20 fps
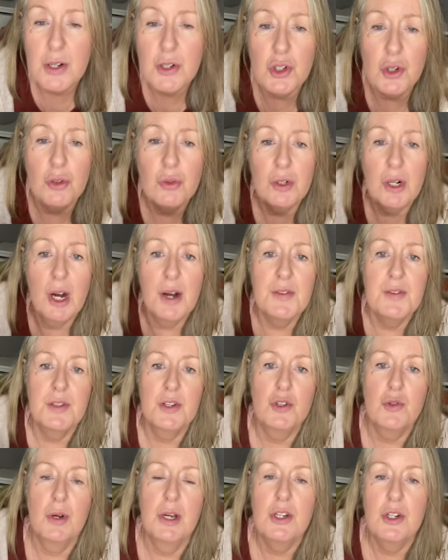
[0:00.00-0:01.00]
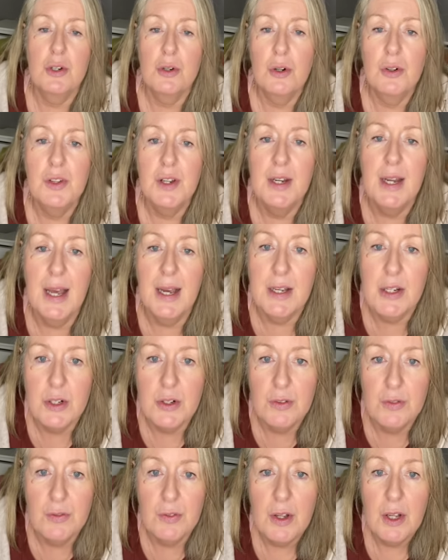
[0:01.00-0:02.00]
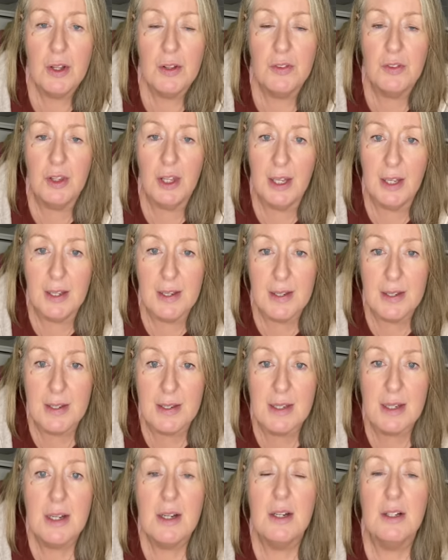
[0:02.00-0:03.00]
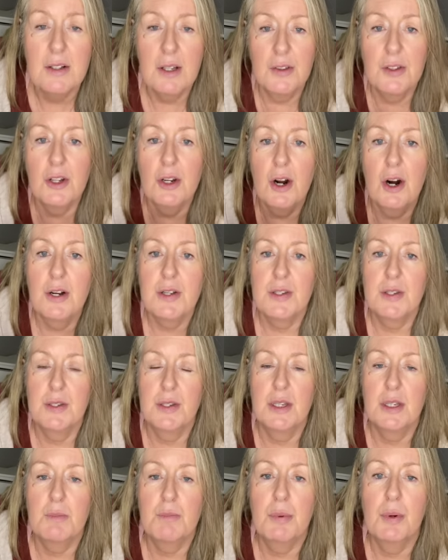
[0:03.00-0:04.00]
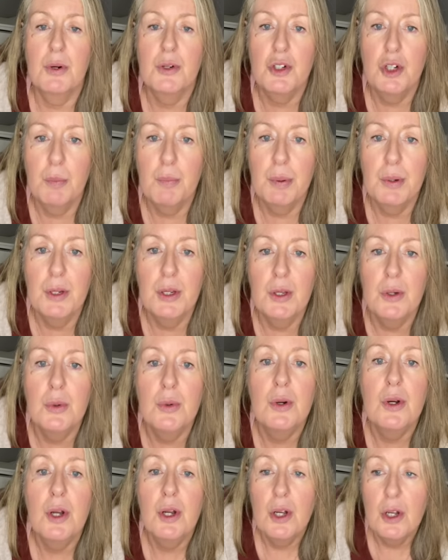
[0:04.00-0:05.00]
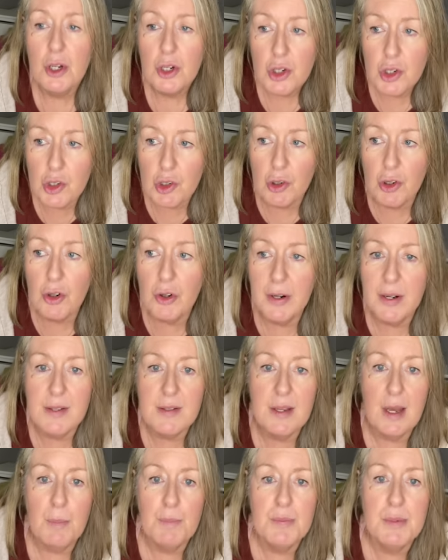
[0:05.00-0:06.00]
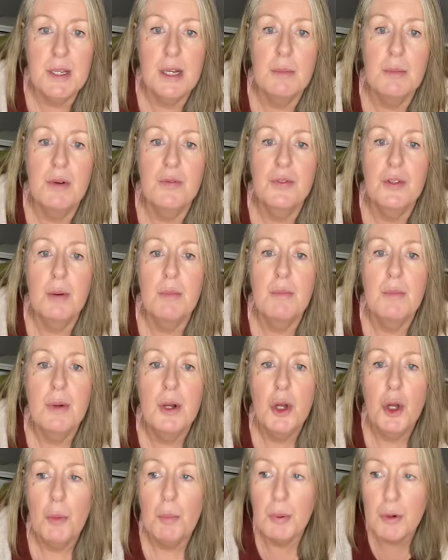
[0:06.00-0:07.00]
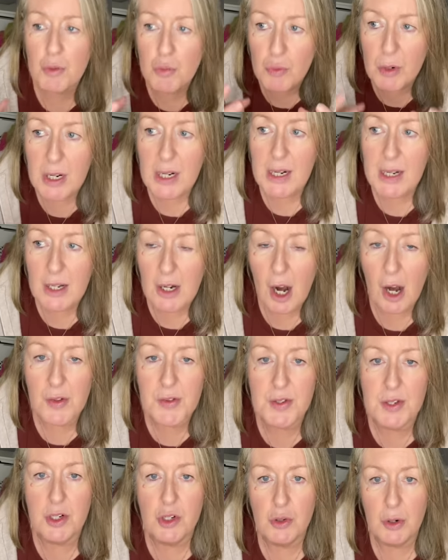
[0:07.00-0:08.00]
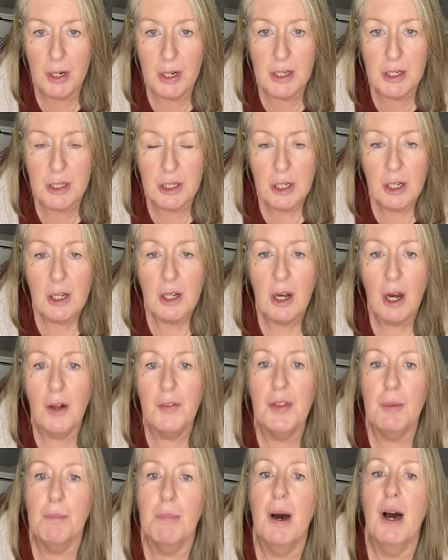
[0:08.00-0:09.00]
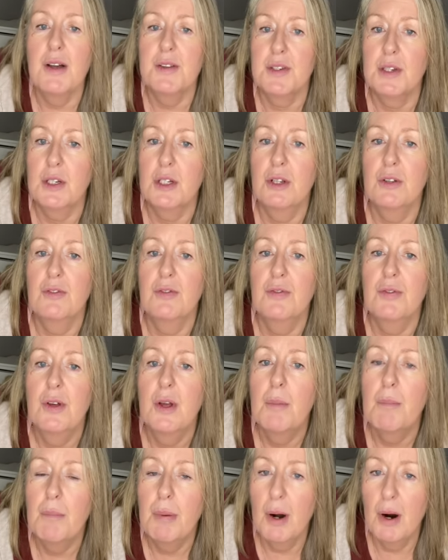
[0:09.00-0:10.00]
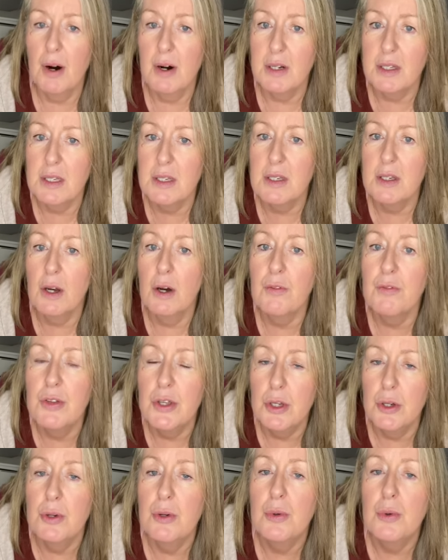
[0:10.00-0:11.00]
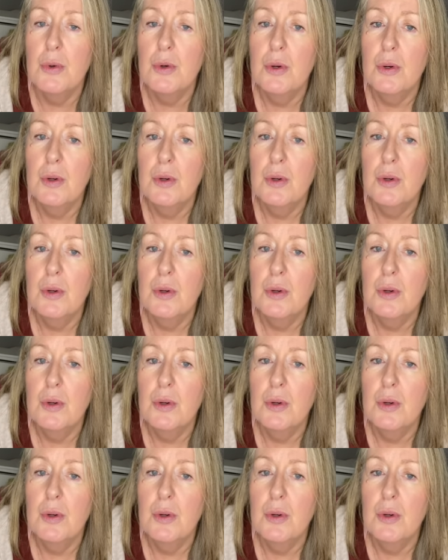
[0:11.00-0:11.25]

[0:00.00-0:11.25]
Don't concentrate on all the negative things that the narcissist brought up in you. Sure, accept some of them, but really concentrate on the positive parts of you.